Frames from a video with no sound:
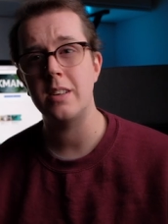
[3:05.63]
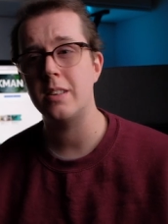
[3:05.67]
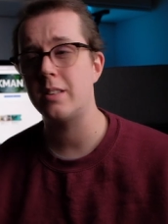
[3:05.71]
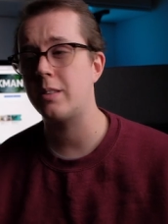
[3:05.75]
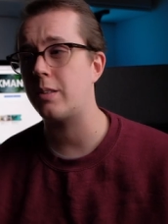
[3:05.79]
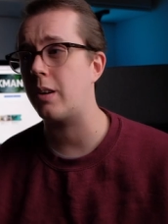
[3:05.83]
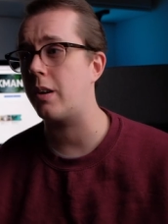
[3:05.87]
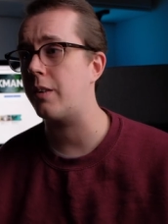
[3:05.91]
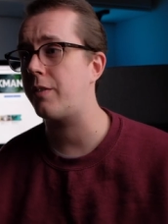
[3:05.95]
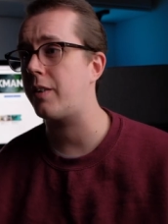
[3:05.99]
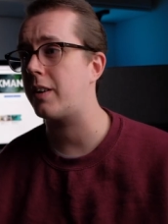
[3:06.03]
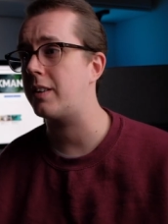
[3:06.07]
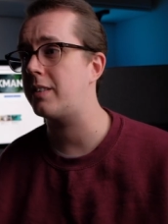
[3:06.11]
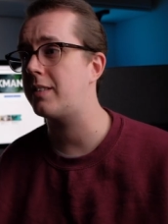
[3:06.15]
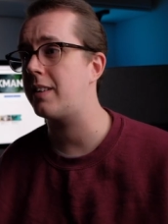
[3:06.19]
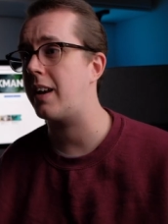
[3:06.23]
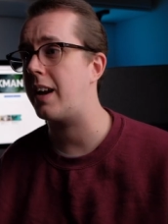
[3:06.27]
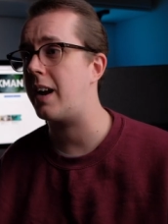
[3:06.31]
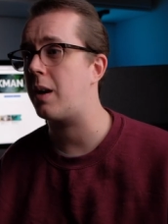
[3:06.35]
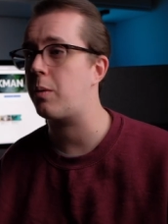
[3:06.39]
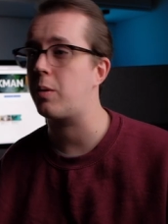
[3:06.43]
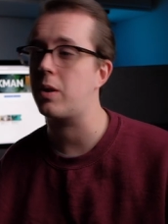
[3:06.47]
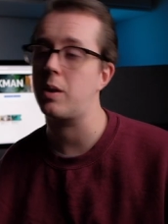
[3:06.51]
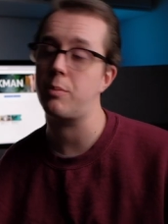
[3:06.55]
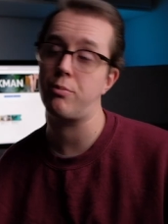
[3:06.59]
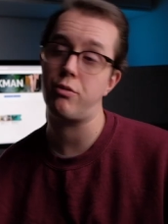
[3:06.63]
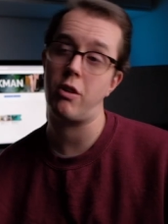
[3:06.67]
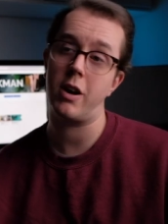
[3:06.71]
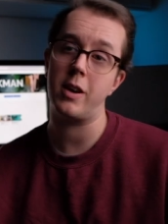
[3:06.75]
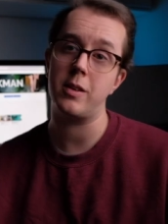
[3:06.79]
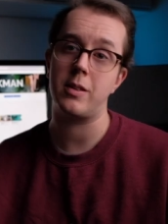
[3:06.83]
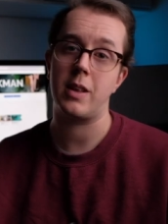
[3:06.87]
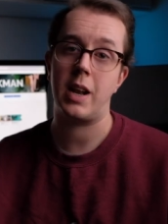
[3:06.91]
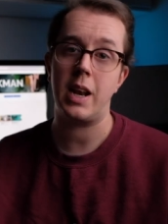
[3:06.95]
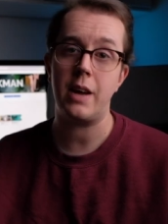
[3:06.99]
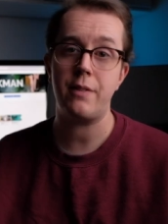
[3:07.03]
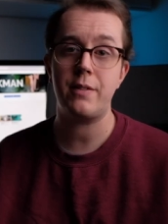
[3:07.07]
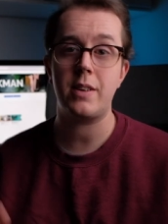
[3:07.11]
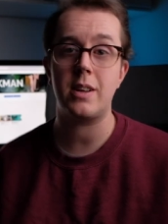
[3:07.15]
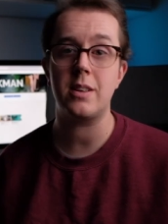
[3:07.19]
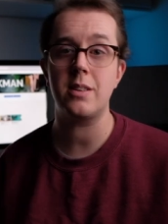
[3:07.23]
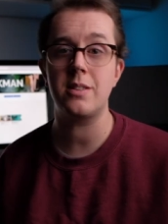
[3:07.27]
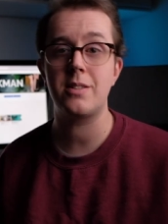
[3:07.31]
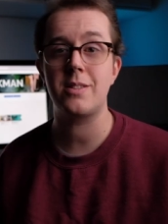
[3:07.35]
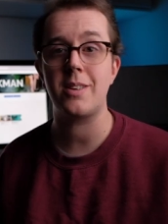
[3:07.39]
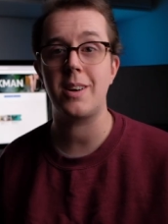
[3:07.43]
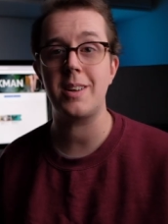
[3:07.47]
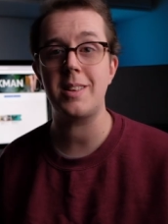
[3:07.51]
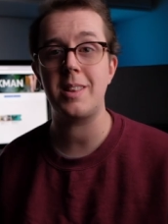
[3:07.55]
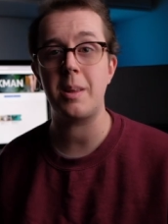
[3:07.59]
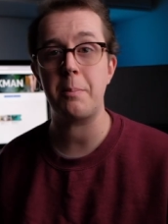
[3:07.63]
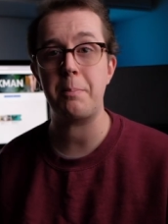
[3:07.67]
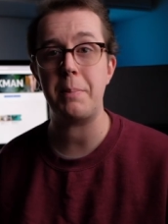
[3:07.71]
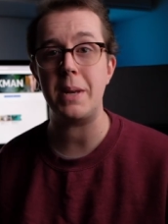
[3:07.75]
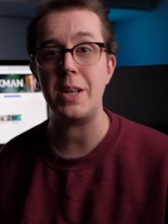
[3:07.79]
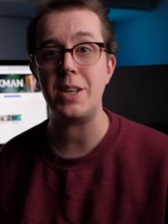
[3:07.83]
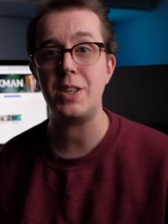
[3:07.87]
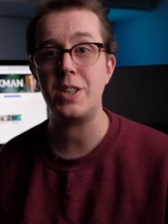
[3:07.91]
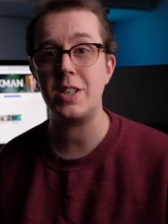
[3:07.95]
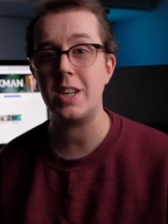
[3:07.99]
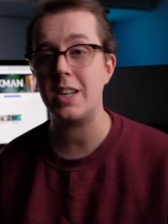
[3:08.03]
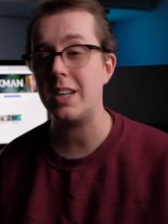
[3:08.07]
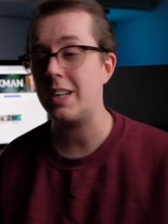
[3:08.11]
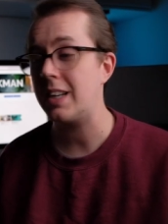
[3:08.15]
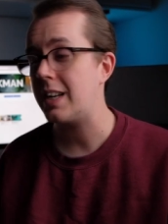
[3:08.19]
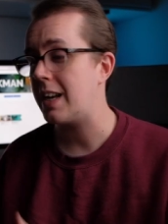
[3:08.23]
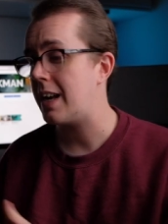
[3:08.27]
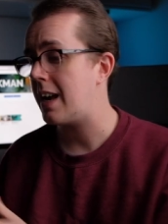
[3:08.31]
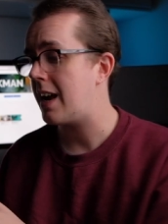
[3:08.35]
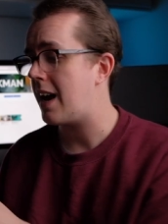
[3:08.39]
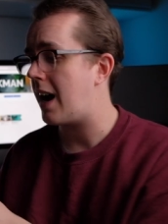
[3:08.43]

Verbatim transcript: So if I say I want the blur on the left hand side of the picture,